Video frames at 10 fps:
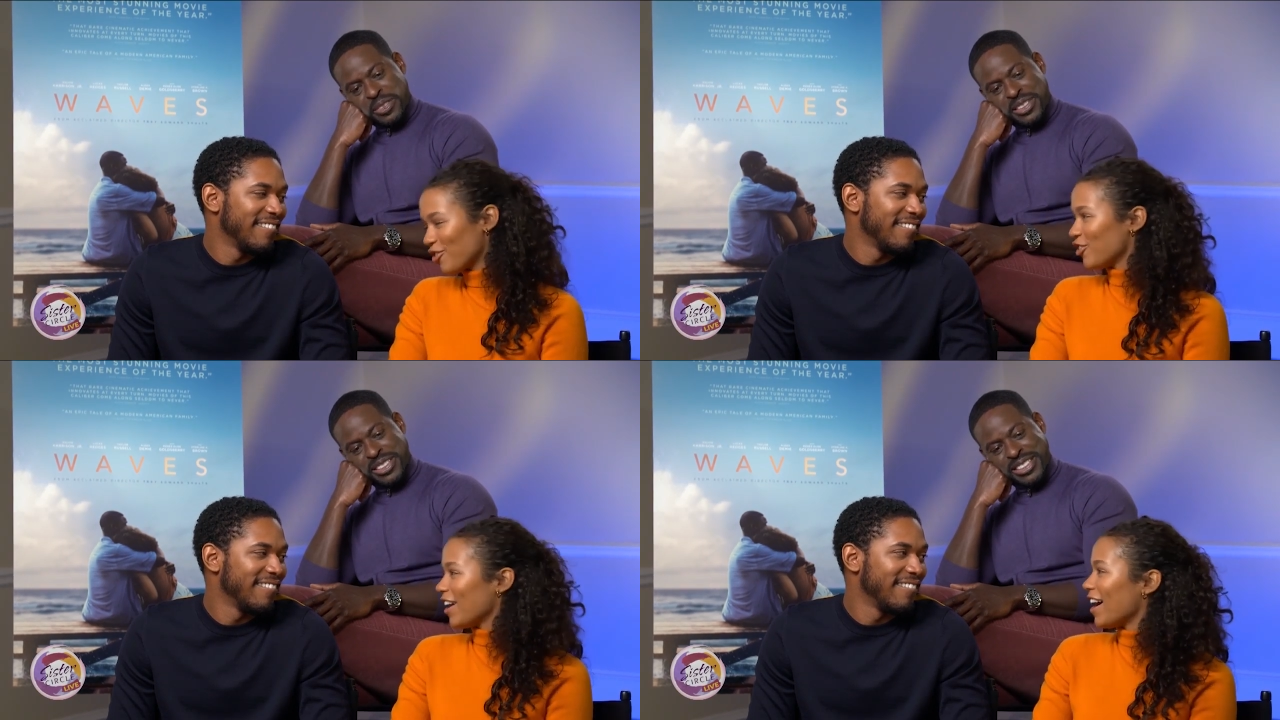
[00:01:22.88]

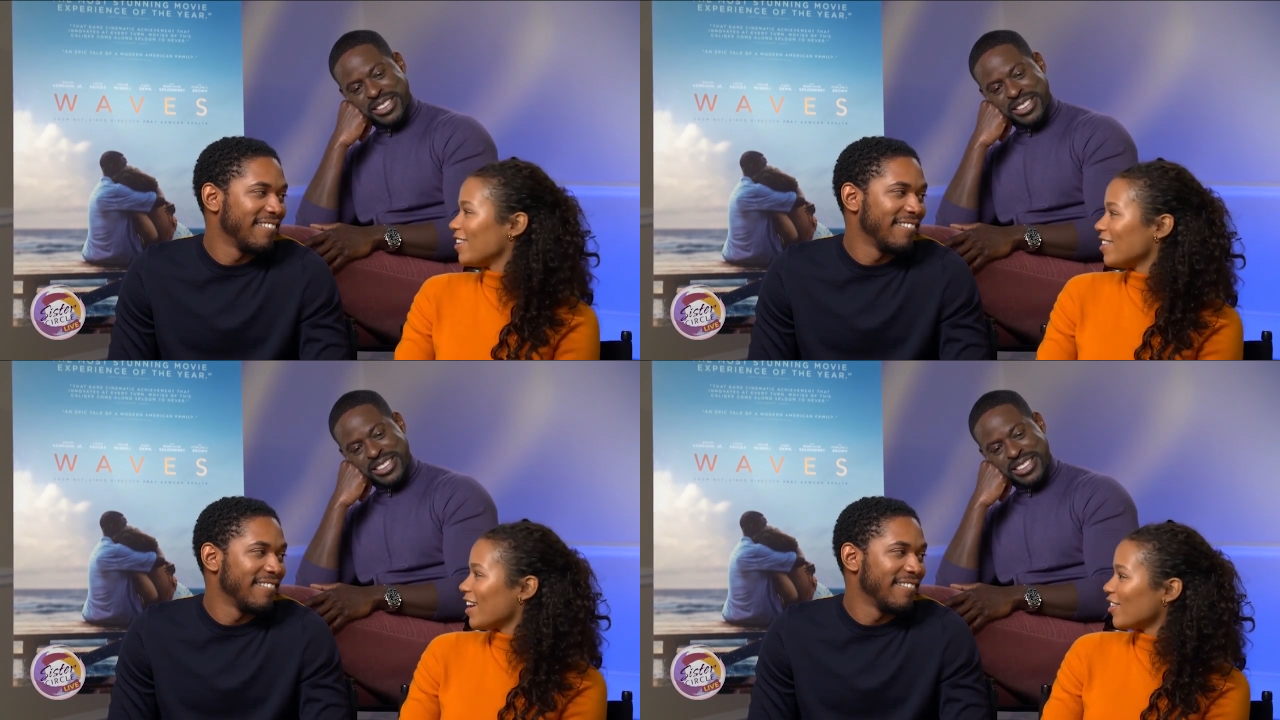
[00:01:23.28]
Speaker 1: extra to add
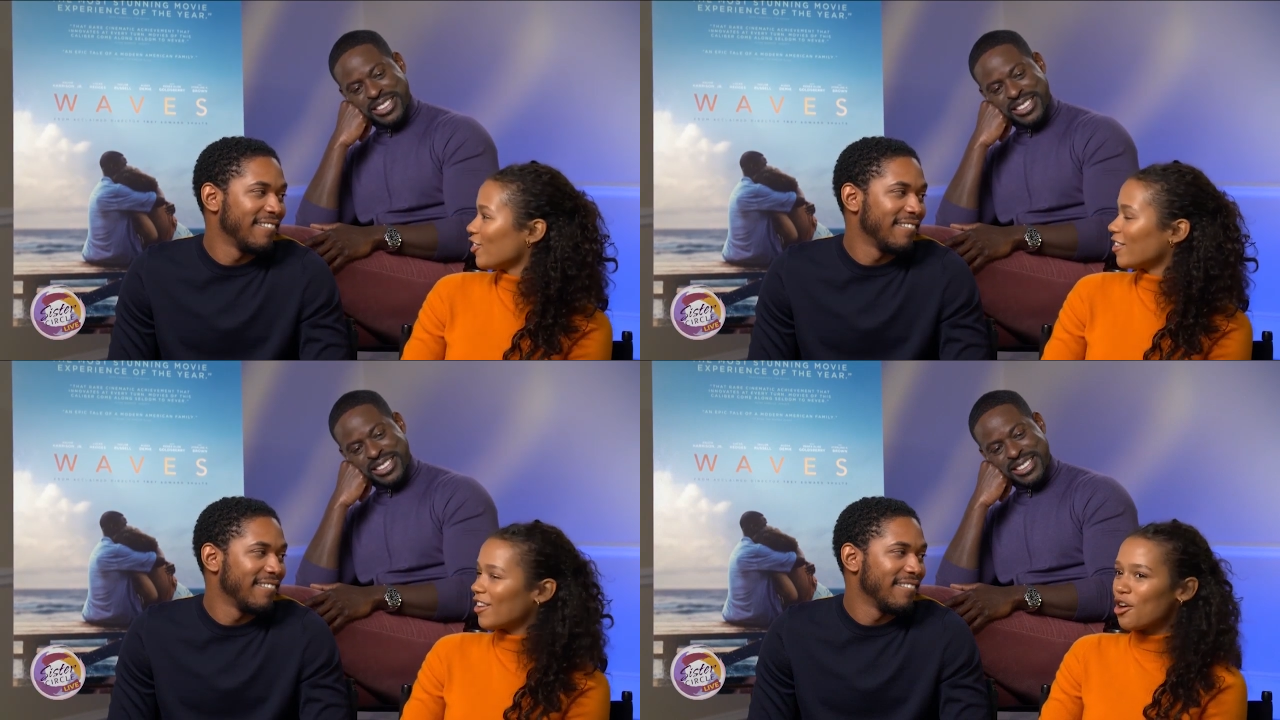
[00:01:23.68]
to that. It's
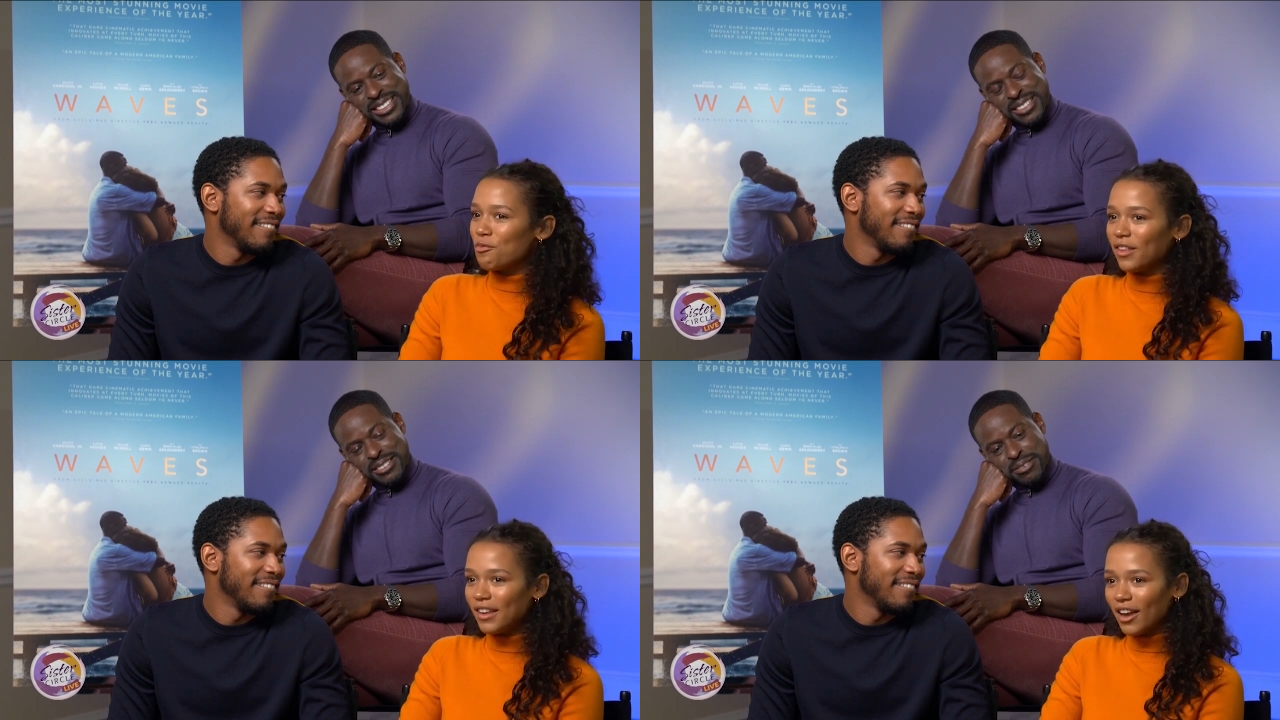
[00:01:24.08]
just the
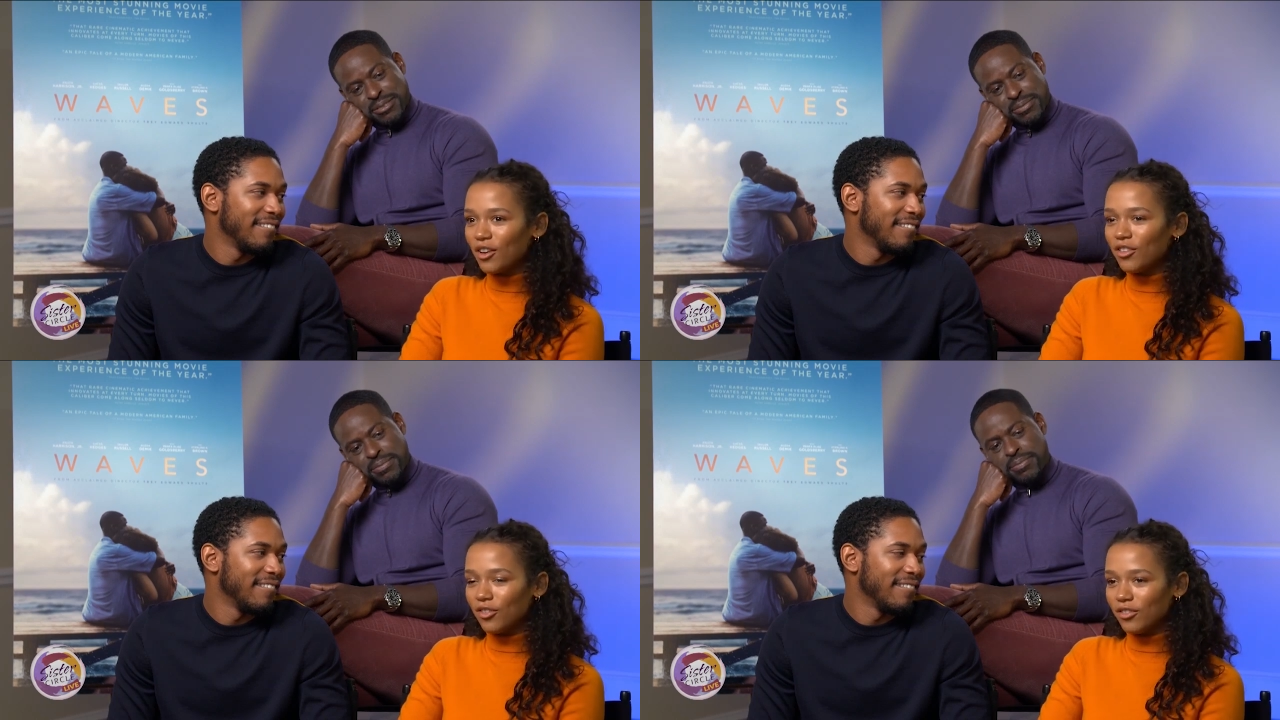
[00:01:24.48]
ups and
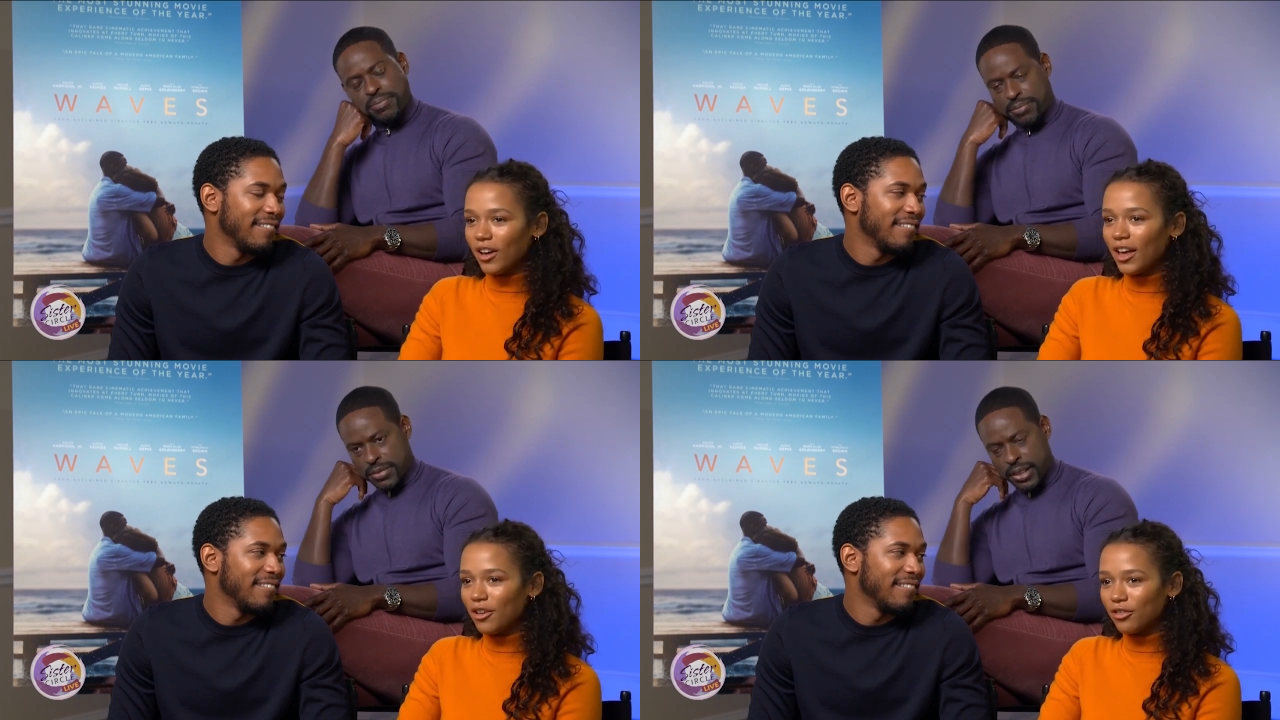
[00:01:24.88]
downs of
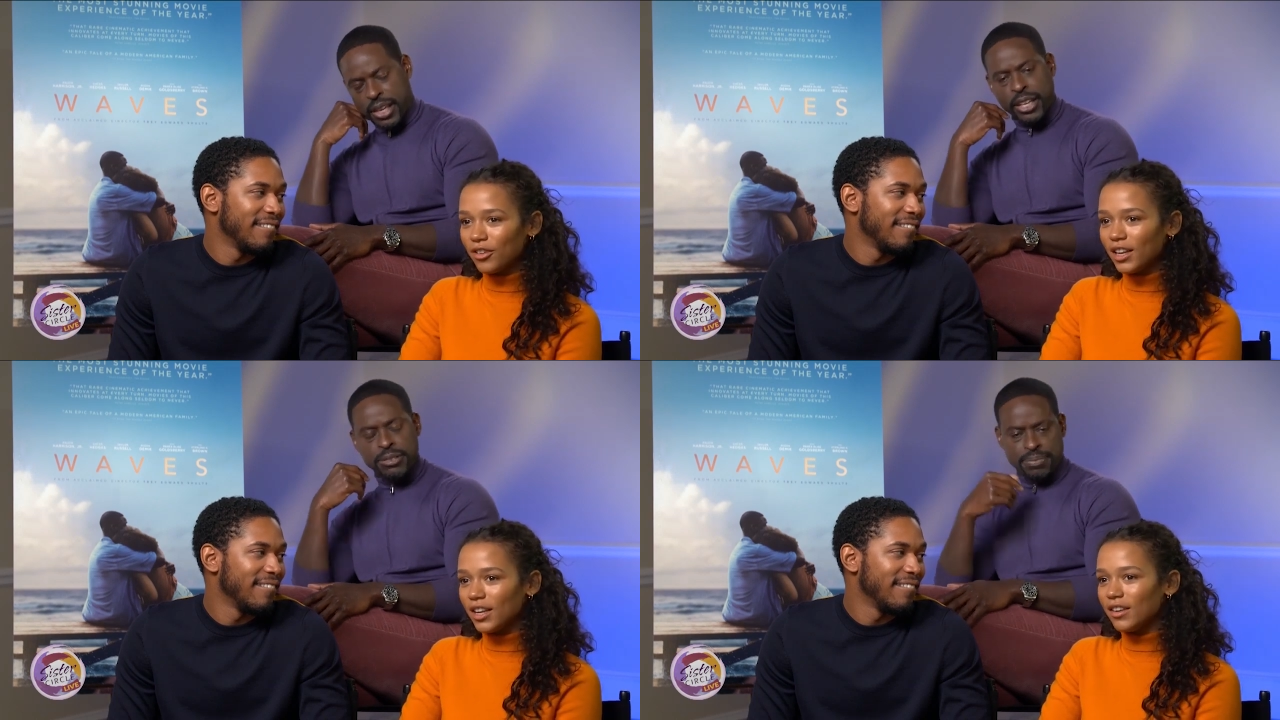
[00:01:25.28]
life
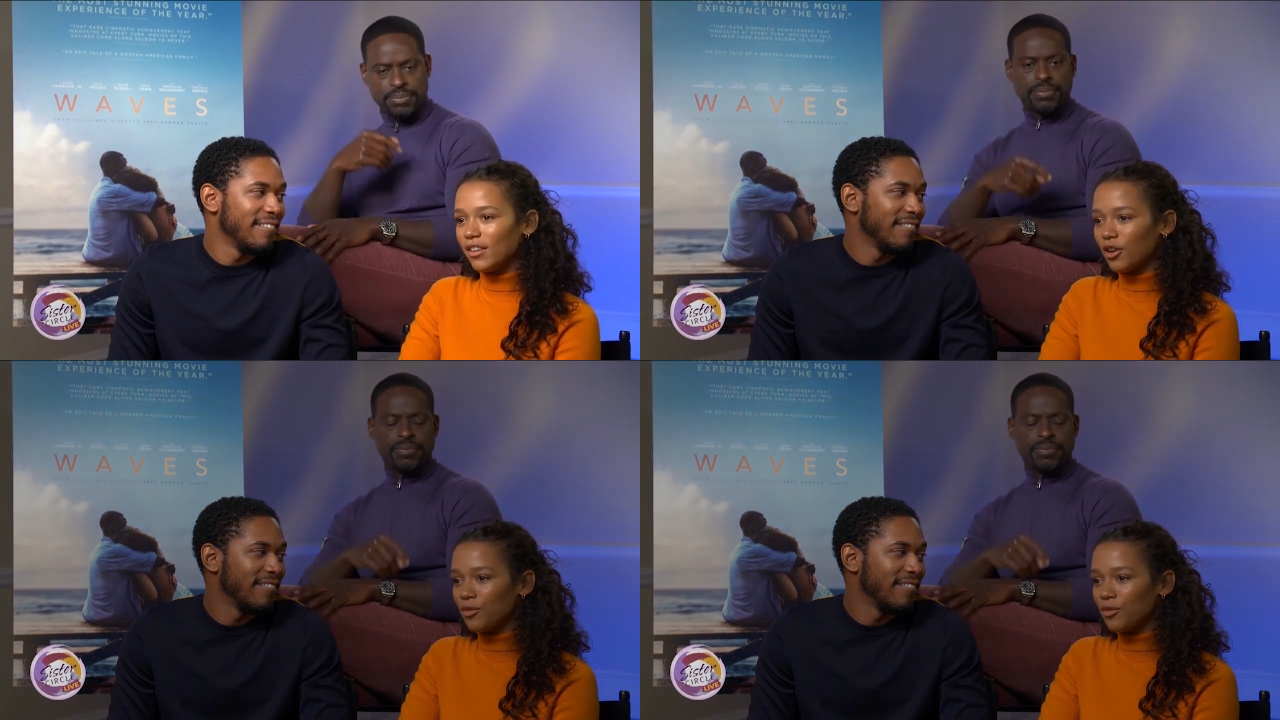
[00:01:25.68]
yeah. and